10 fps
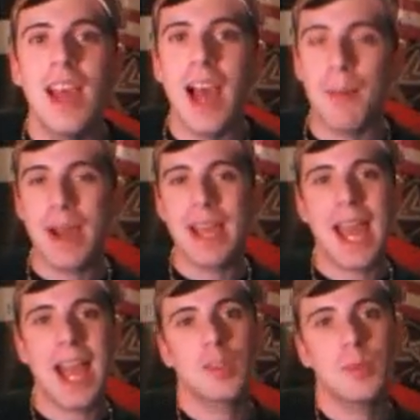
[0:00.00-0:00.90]
I might
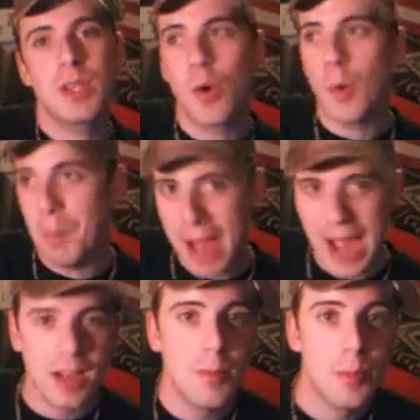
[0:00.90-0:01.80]
actually be going
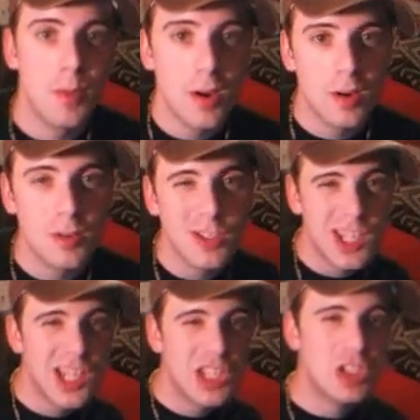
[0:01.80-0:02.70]
back up there to
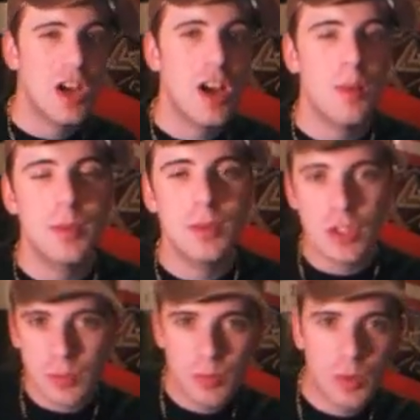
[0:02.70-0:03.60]
get a job and
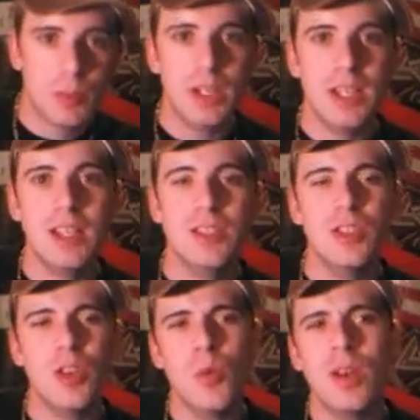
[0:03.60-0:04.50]
just completely, because you
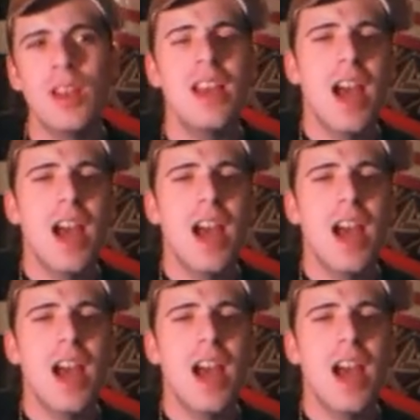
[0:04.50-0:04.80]
know what?